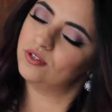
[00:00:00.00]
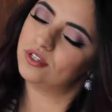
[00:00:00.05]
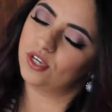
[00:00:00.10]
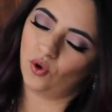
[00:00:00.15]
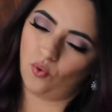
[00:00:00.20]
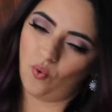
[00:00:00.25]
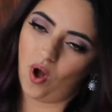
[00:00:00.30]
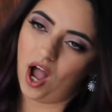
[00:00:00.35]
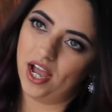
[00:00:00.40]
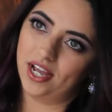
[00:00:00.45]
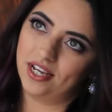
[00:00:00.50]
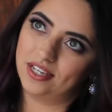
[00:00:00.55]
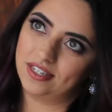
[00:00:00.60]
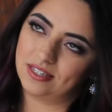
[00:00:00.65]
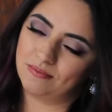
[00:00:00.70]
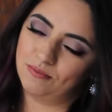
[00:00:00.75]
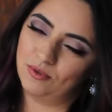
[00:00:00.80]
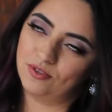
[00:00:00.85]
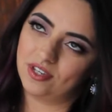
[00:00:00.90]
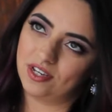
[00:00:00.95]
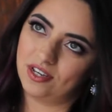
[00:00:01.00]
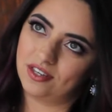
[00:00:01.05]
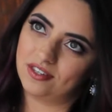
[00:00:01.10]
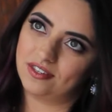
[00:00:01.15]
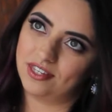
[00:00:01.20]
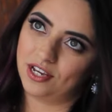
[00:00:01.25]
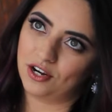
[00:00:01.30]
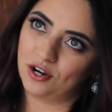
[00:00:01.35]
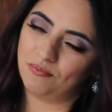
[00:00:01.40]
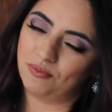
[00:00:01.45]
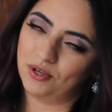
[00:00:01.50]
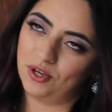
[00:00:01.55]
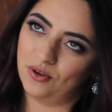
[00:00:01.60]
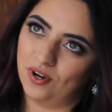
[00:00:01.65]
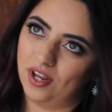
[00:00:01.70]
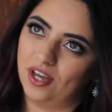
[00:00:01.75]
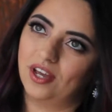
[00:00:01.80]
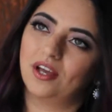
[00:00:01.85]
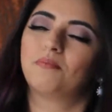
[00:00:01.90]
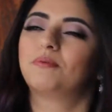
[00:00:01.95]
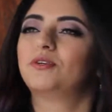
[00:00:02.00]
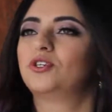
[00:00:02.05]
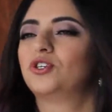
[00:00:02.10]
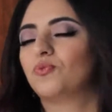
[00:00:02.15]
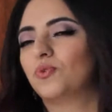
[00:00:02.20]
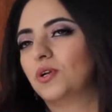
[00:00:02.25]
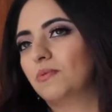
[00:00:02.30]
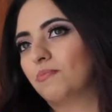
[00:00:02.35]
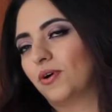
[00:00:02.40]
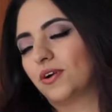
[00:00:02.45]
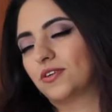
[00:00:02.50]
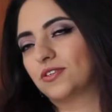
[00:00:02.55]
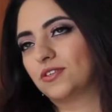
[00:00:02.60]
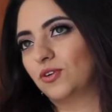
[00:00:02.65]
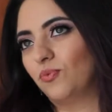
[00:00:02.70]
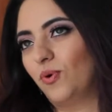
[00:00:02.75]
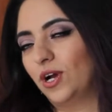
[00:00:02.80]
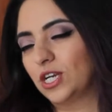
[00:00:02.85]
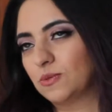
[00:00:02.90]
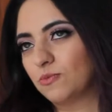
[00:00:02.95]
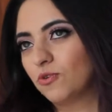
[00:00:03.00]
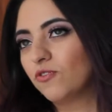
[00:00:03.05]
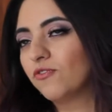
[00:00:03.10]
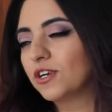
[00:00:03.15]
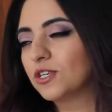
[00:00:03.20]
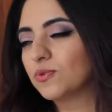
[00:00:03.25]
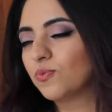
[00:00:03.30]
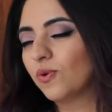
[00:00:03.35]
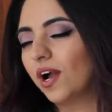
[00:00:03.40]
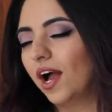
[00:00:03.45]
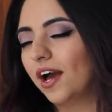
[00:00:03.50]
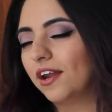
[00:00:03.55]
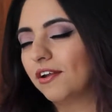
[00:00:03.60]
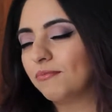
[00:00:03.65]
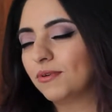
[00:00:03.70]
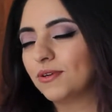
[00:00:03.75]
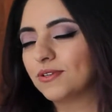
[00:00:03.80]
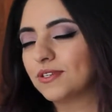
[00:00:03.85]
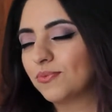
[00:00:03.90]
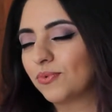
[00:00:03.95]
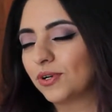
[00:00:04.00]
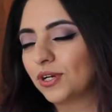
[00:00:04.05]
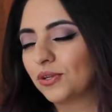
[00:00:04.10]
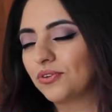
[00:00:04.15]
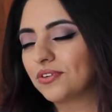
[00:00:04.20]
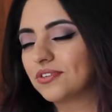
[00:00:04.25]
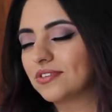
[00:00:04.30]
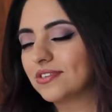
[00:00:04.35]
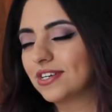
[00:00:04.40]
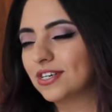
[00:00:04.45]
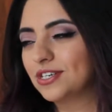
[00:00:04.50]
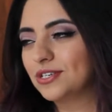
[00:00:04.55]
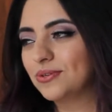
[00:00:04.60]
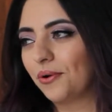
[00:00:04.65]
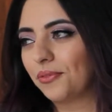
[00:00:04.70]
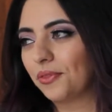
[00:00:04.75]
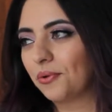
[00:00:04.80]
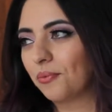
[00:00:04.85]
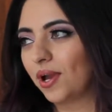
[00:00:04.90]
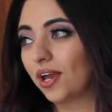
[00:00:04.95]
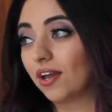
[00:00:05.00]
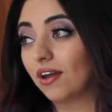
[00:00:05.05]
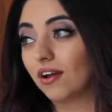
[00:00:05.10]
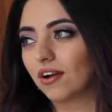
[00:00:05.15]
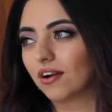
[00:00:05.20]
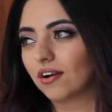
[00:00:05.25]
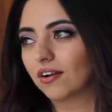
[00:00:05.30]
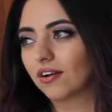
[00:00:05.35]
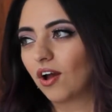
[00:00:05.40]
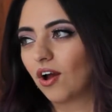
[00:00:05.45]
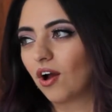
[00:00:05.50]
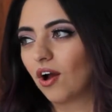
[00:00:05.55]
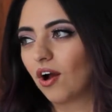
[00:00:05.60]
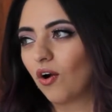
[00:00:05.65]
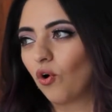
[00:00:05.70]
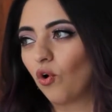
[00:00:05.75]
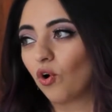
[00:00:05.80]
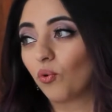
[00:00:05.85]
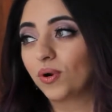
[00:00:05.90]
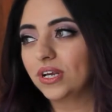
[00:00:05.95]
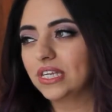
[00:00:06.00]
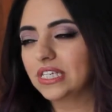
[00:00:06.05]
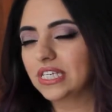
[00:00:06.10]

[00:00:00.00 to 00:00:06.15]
Music-wise, music is therapeutic, but you read books and watch movies. What kind of music were you listening to on the way here or